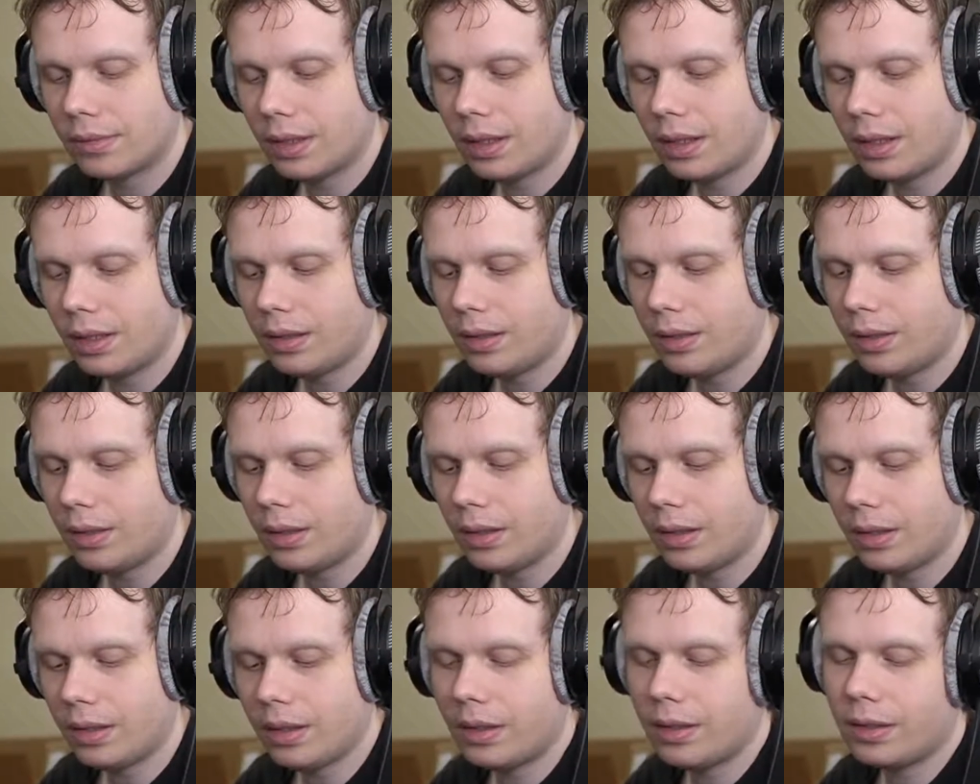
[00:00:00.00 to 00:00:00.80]
And
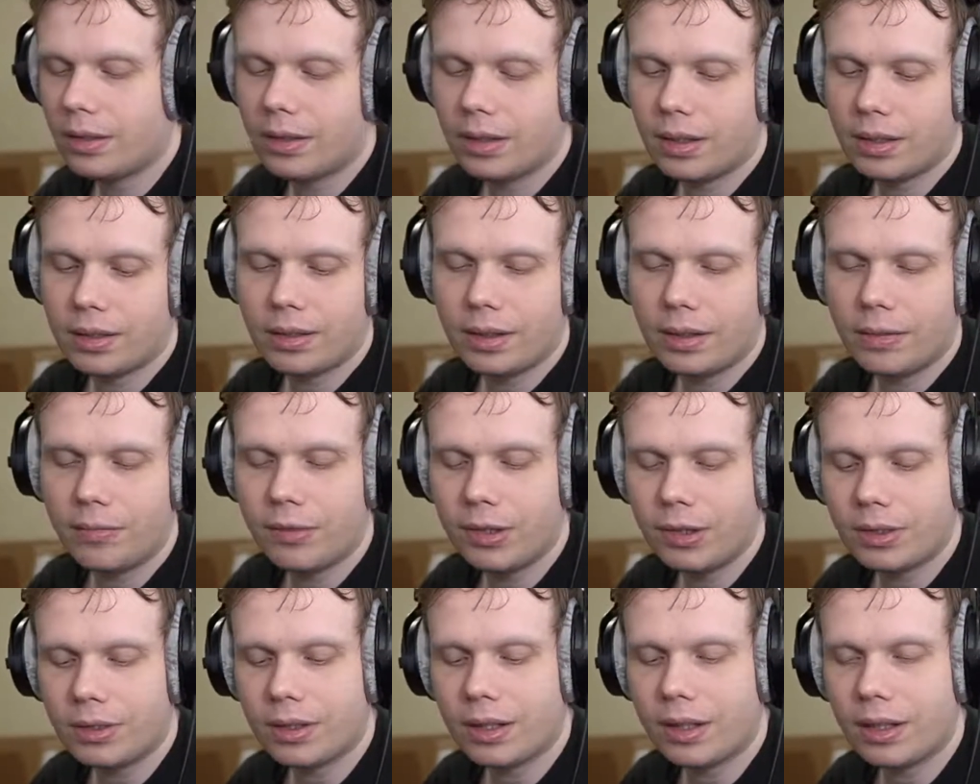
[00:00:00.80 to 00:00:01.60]
it
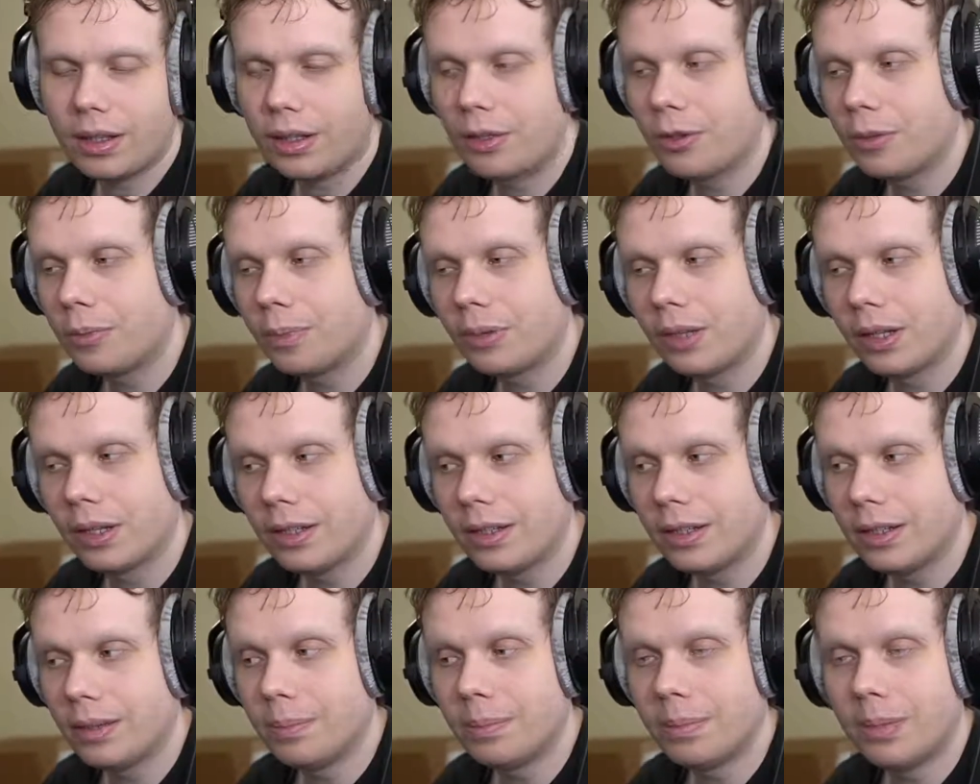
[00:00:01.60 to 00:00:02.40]
feels kind of like you're
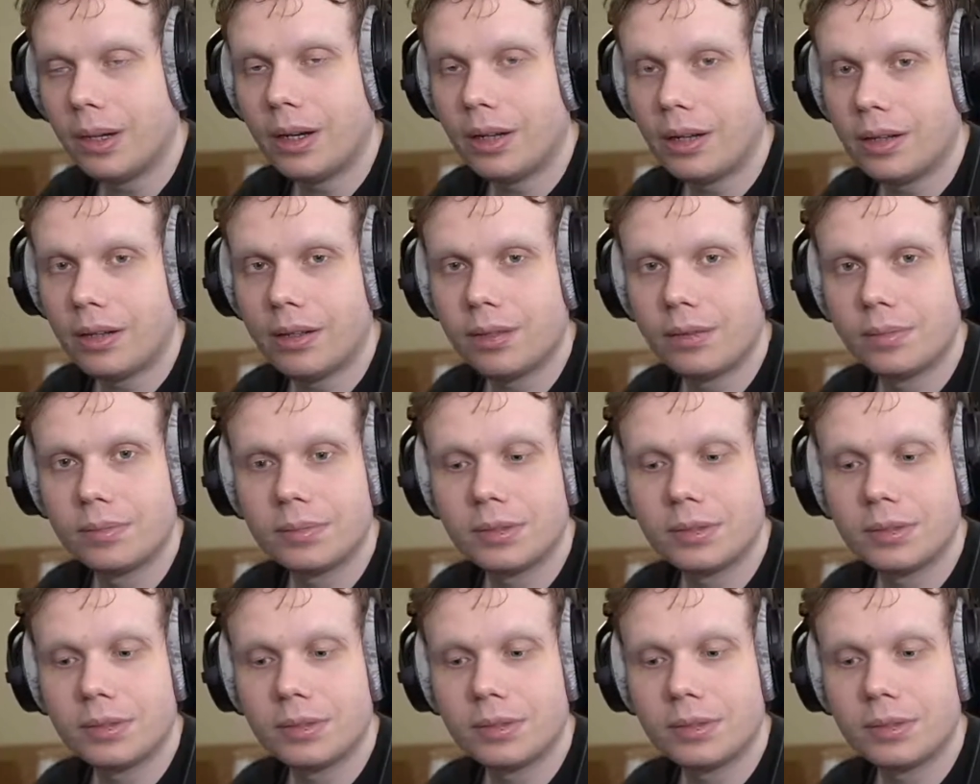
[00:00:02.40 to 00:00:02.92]
playing in mud.